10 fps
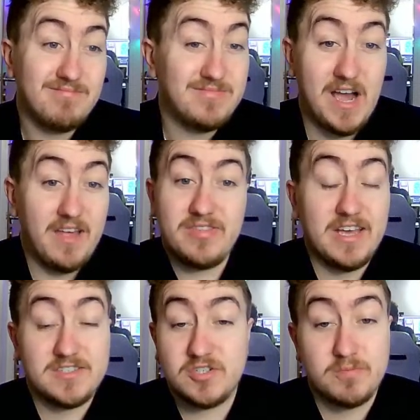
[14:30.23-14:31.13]

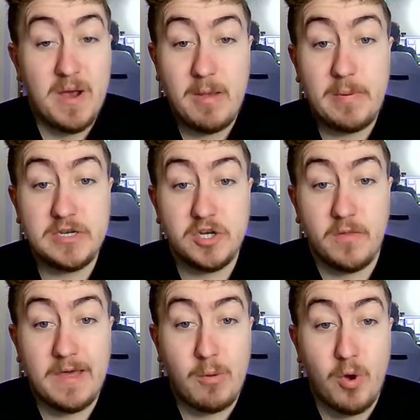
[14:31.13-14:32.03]
That's just my opinion
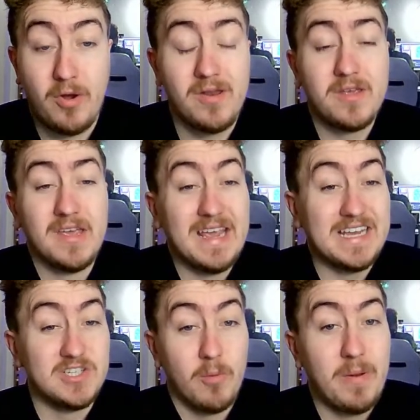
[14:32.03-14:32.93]
on that one.
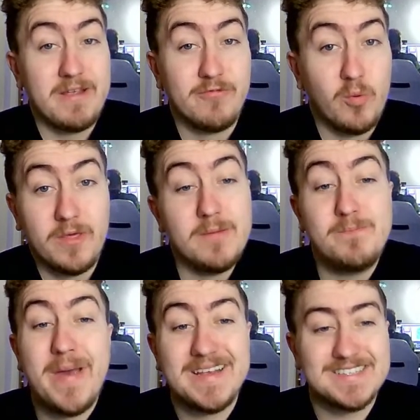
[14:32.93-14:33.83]
He's not playing for one of the
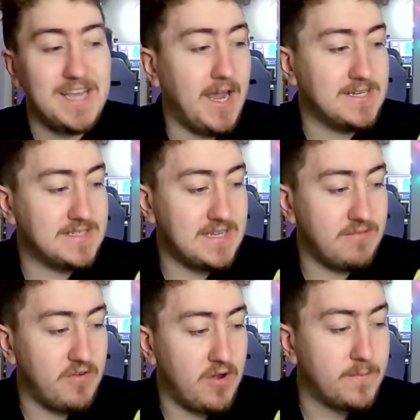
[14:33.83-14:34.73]
best sides
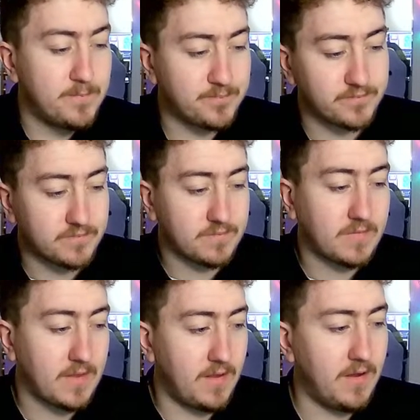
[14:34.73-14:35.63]
either.
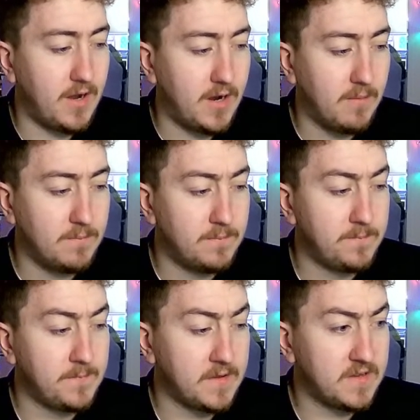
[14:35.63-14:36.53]
So
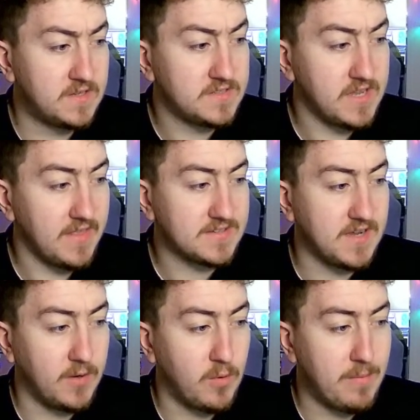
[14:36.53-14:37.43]
yeah, that's
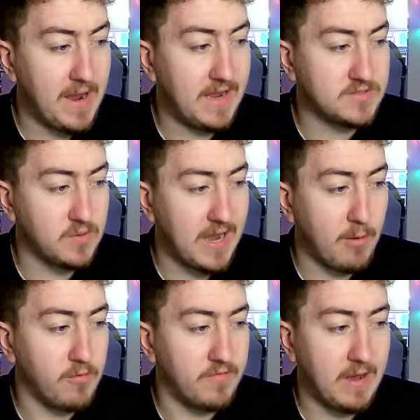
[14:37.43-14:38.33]
kind of where my head's
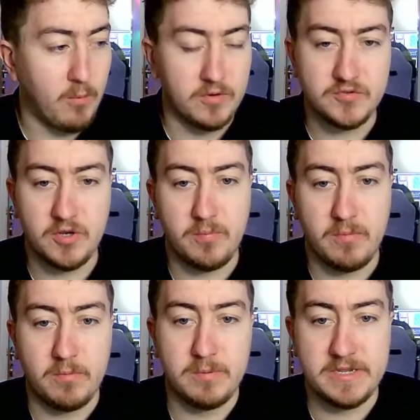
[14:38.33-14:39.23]
at with that one. So
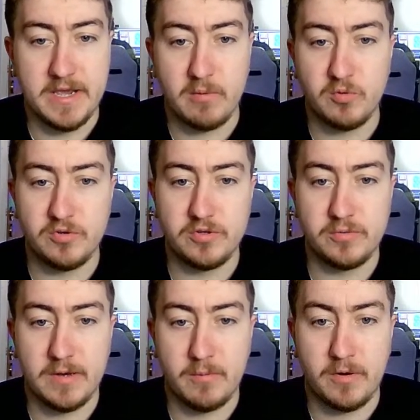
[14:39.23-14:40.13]
probably, yeah, I wouldn't
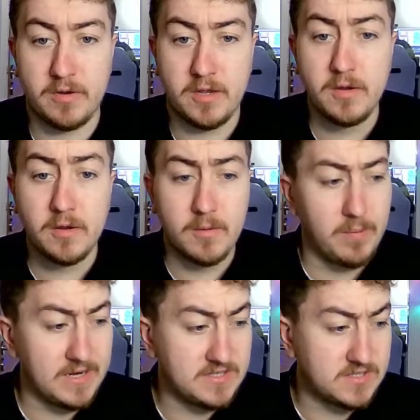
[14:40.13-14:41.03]
do that one.
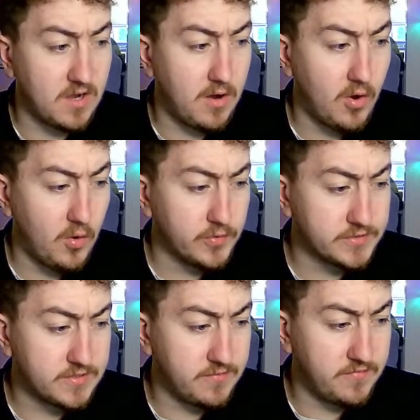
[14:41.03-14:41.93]
Play Sarr or
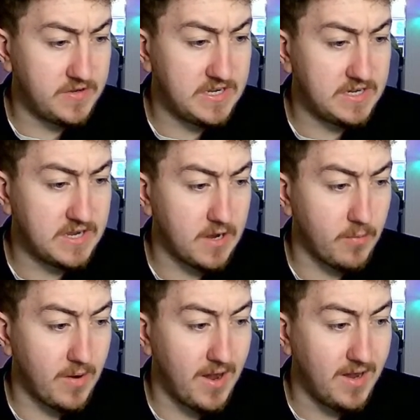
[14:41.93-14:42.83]

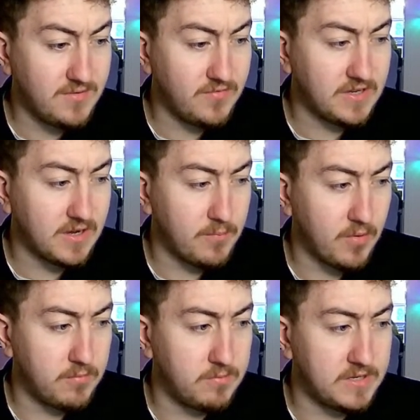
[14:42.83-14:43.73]
Savinho? I think I'd
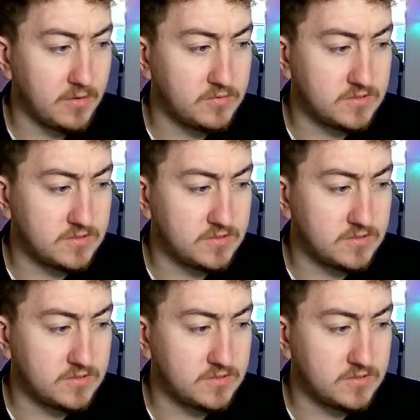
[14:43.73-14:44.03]
probably go...